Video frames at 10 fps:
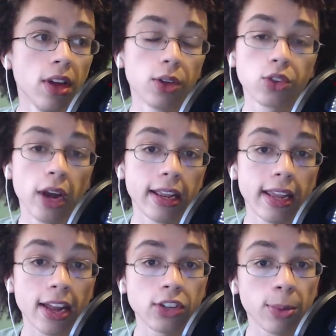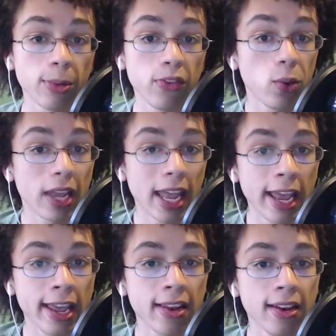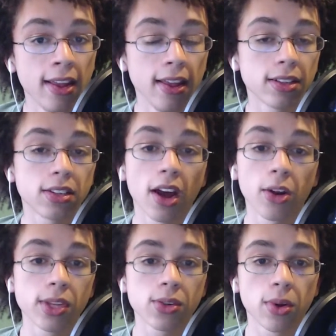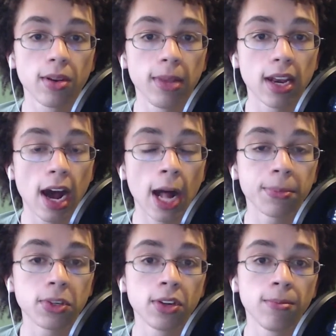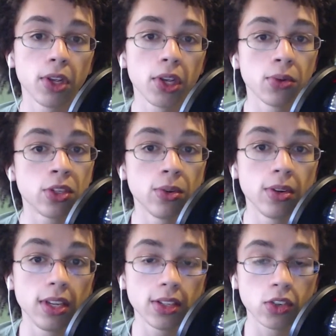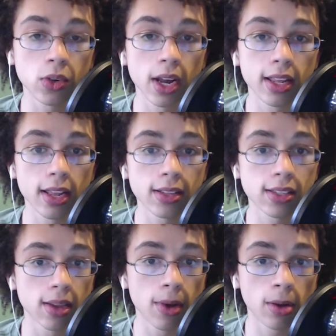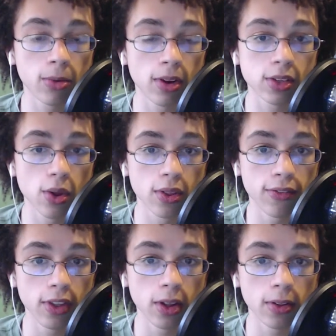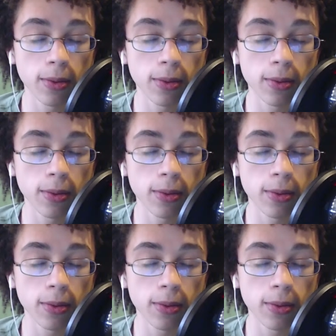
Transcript: Try and catch up if you can. It's not always going to be an option, but you do need to try and get some upgrades on the field.